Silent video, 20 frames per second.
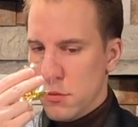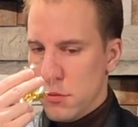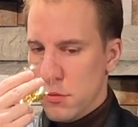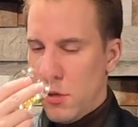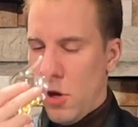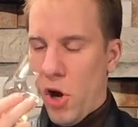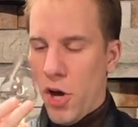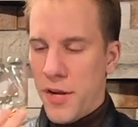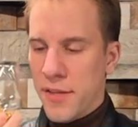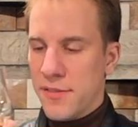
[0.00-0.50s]

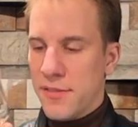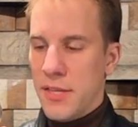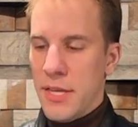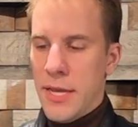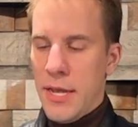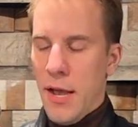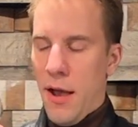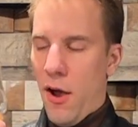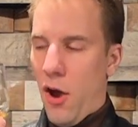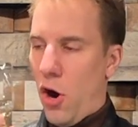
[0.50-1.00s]

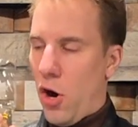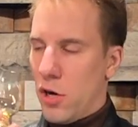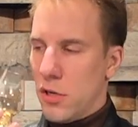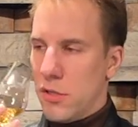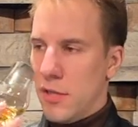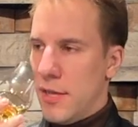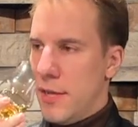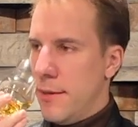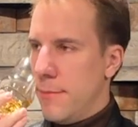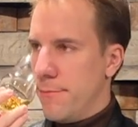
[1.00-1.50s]
Honestly,
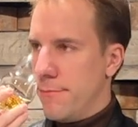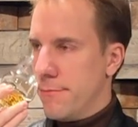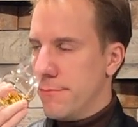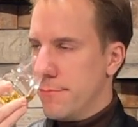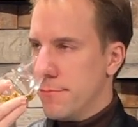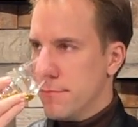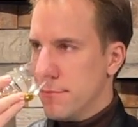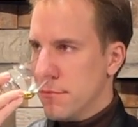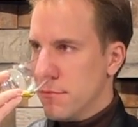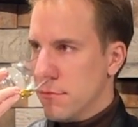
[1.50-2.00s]
hardly,
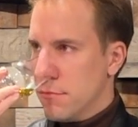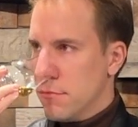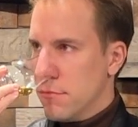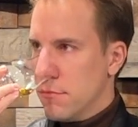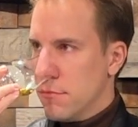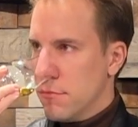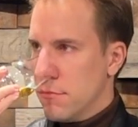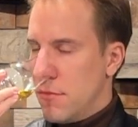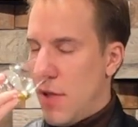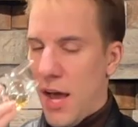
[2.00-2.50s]

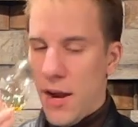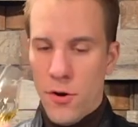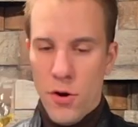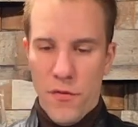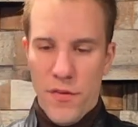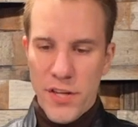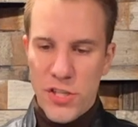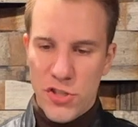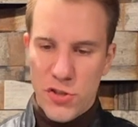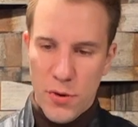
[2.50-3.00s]
I don't know if
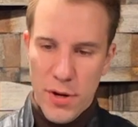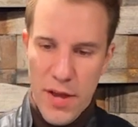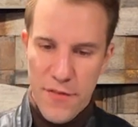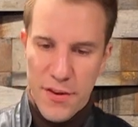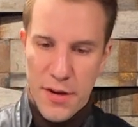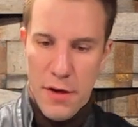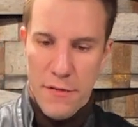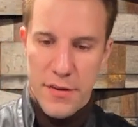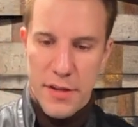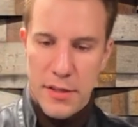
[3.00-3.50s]
I just don't have
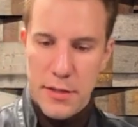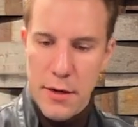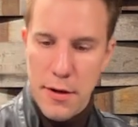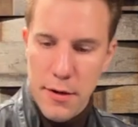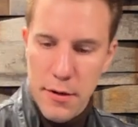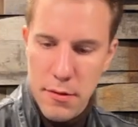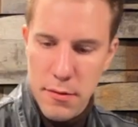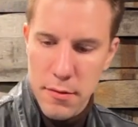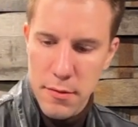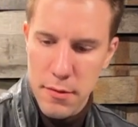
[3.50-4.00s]
enough in
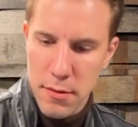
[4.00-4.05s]
there,